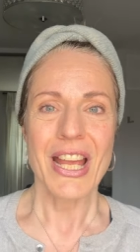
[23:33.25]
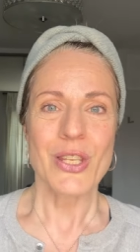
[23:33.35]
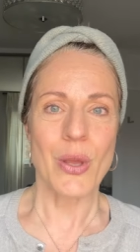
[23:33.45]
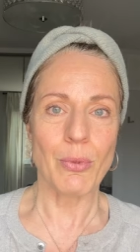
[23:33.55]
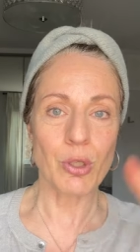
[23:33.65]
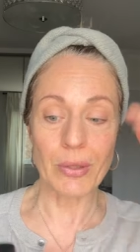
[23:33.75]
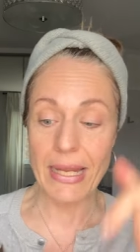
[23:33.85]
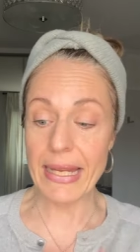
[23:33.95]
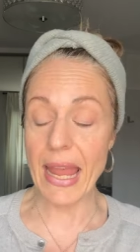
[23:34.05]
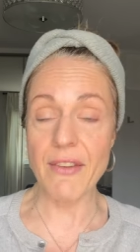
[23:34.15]
So I'm going to
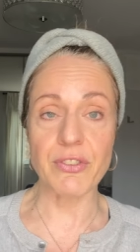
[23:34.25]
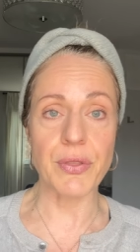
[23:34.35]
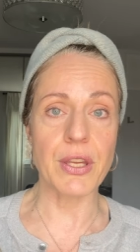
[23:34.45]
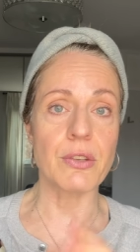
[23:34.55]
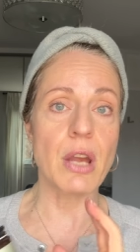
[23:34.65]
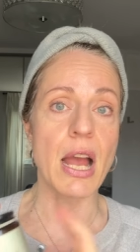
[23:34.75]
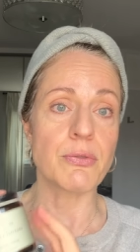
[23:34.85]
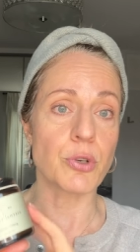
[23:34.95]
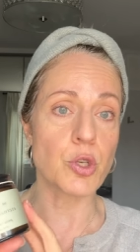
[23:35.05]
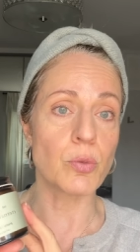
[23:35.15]
link everything uh,
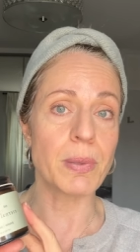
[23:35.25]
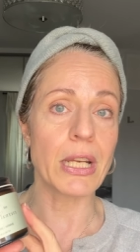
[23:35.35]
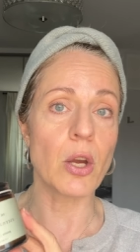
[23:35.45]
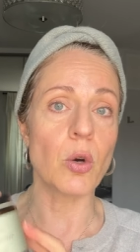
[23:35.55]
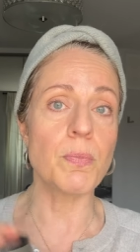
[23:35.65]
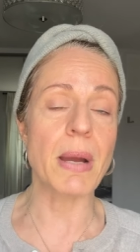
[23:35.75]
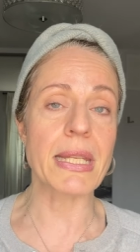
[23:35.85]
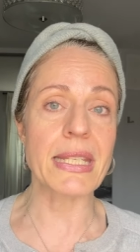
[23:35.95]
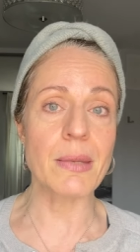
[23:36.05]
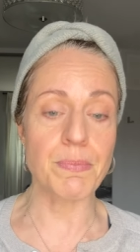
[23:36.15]
for you below,
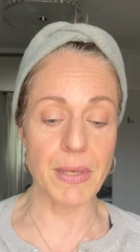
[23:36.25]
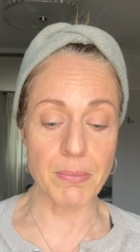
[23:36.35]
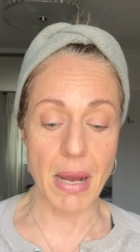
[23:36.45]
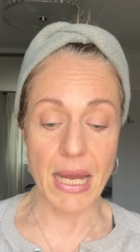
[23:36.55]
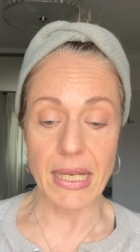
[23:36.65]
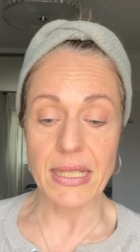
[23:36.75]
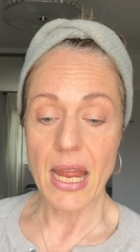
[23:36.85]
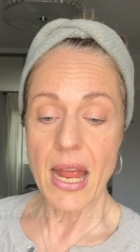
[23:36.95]
but keep in mind